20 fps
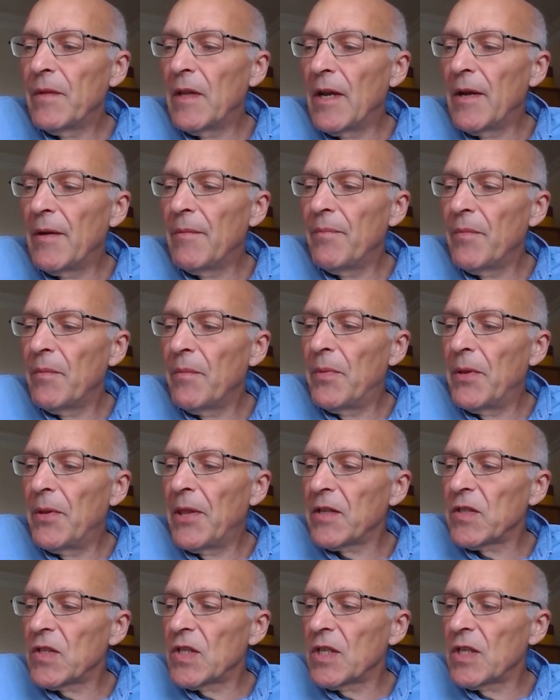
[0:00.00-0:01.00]
But
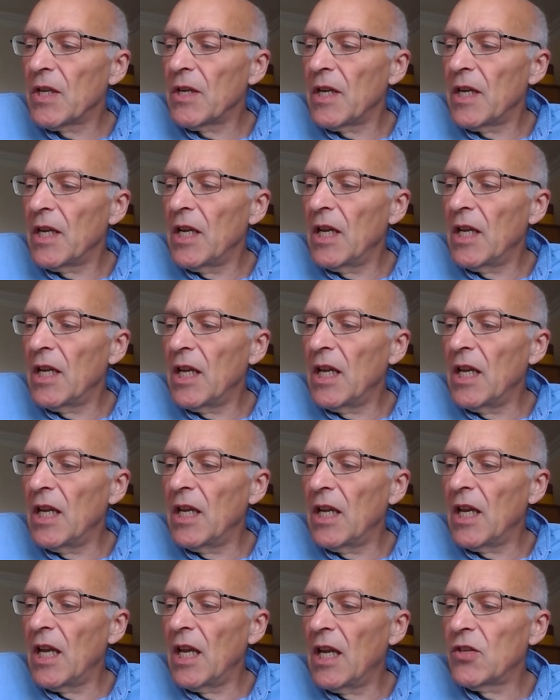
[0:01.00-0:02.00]
that's
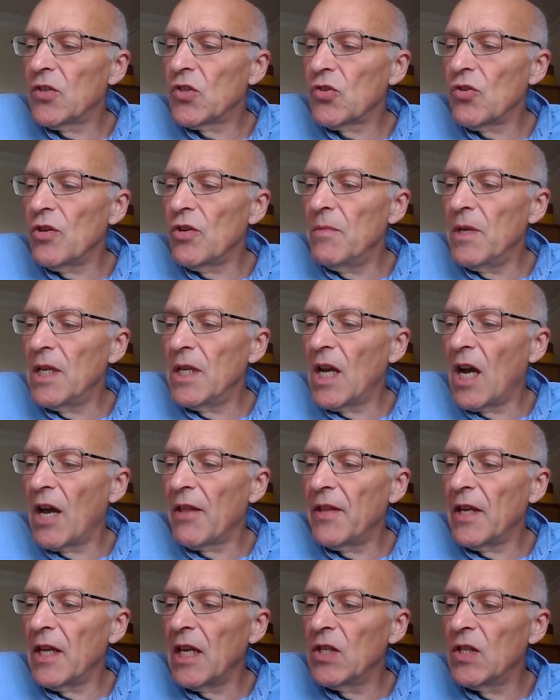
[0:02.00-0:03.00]
extremely, I
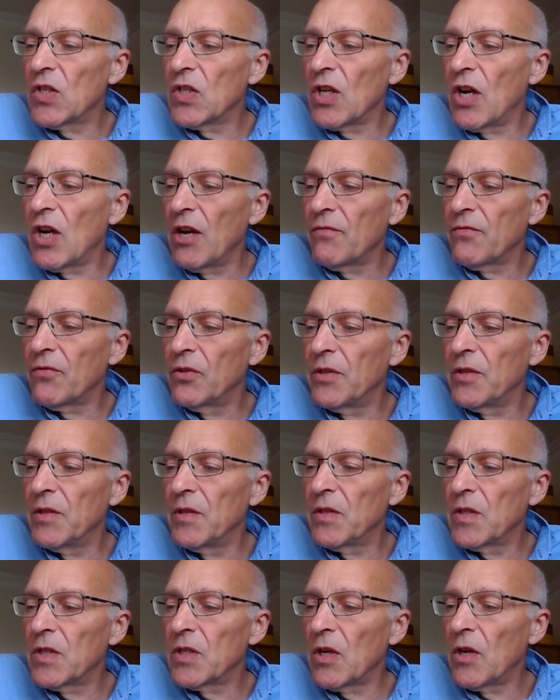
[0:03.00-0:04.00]
think,
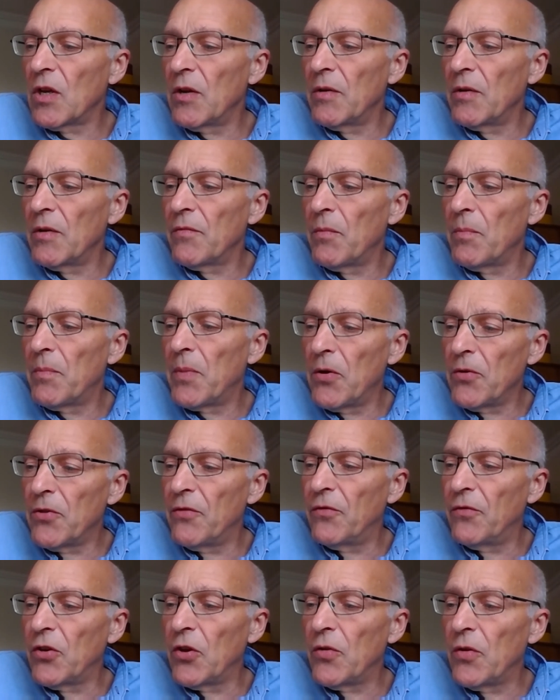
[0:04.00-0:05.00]
insightful for both
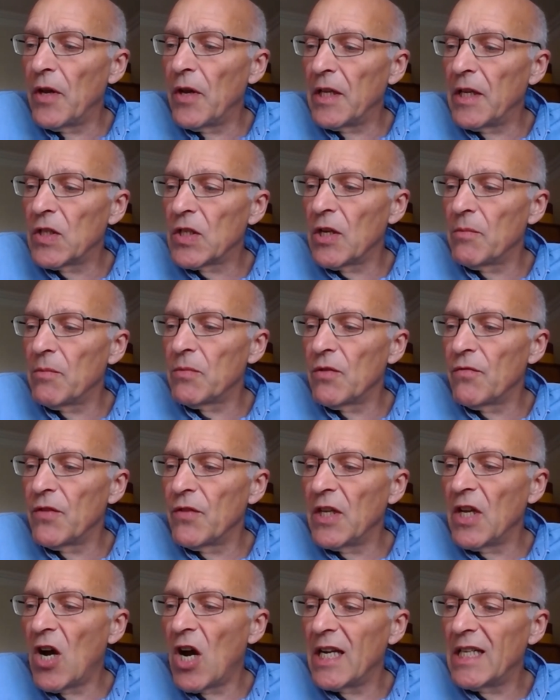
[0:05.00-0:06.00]
of you in terms of
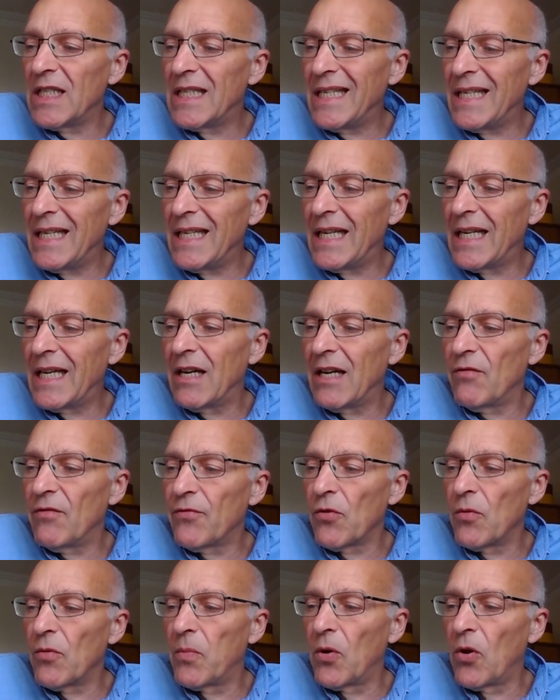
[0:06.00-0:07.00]
the idea
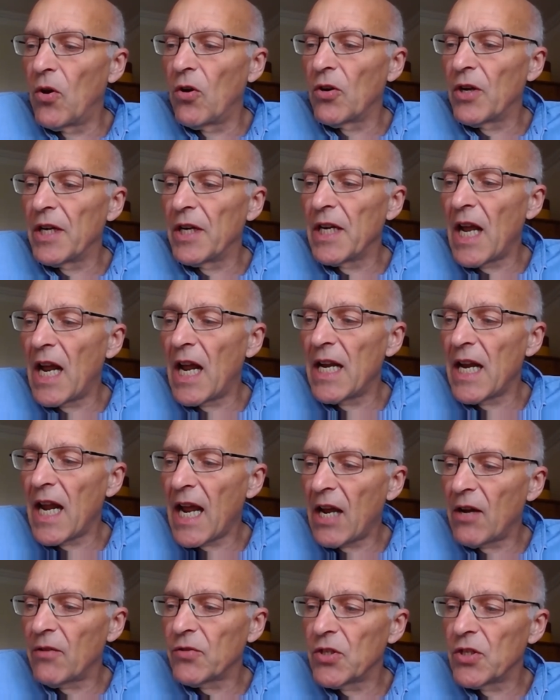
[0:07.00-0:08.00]
for a blog and
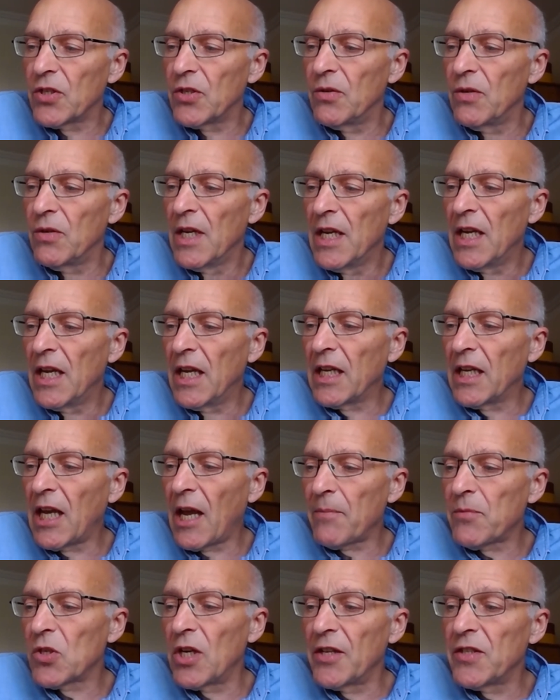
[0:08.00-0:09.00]
how to
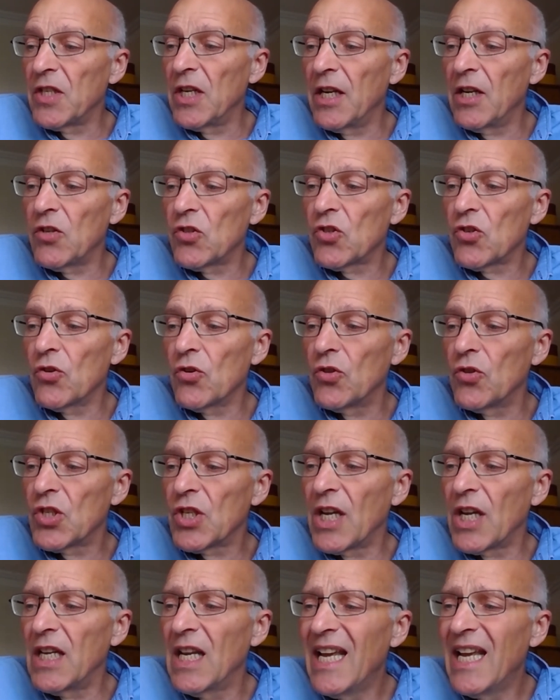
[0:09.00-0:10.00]
encapsulate it. And it's true to
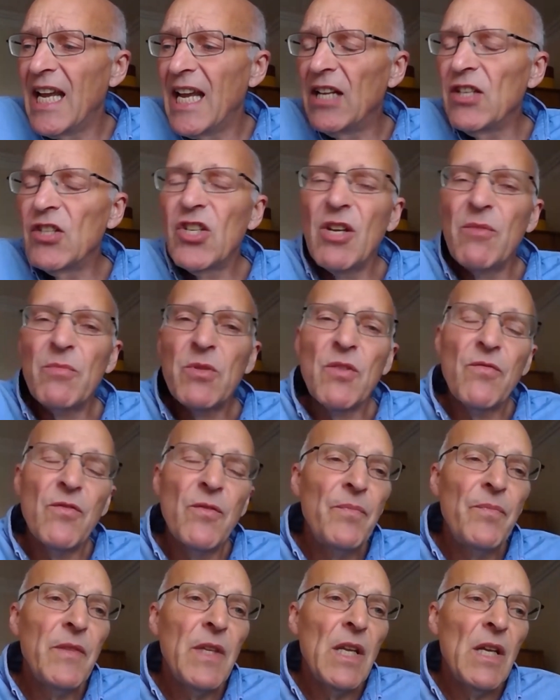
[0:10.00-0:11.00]
say, in terms of,
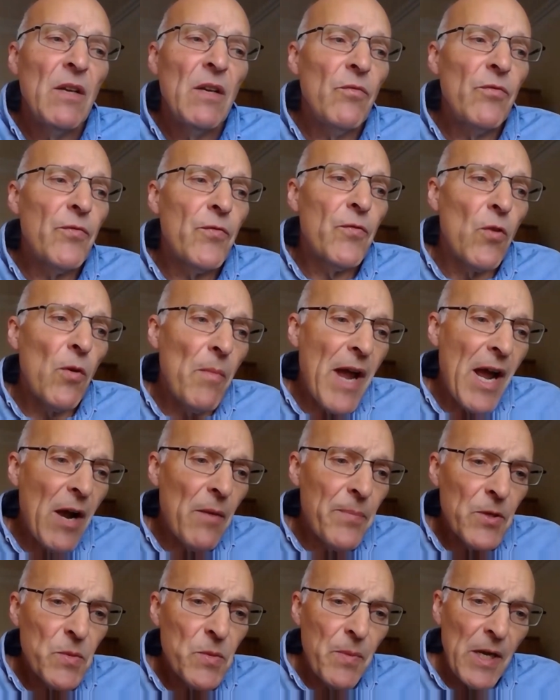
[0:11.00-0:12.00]
from our
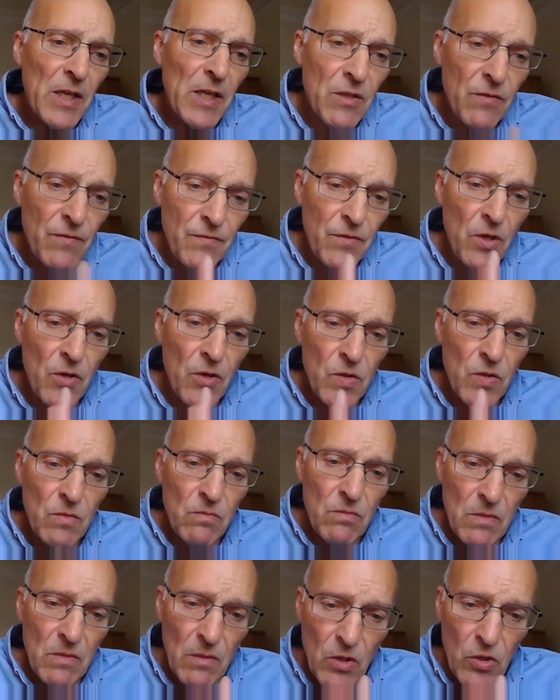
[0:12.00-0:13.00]
perspective, you know,
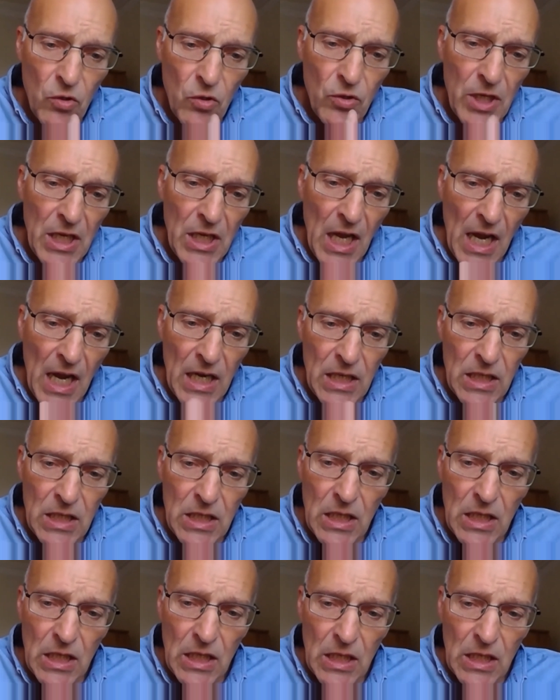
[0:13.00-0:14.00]
looking
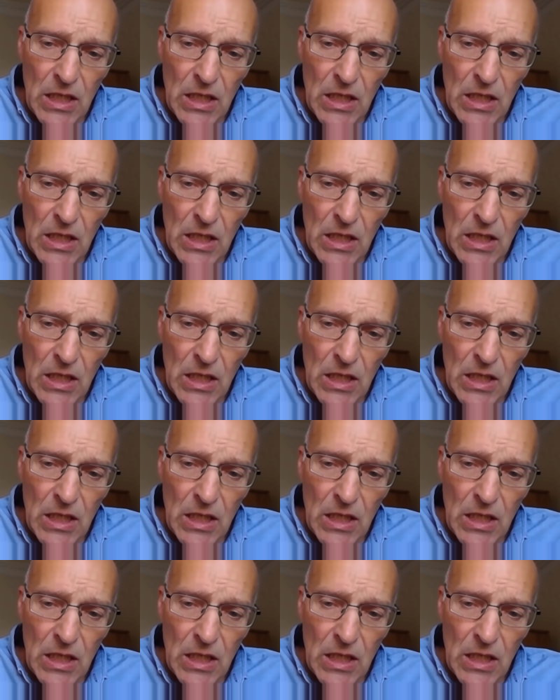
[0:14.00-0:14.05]
at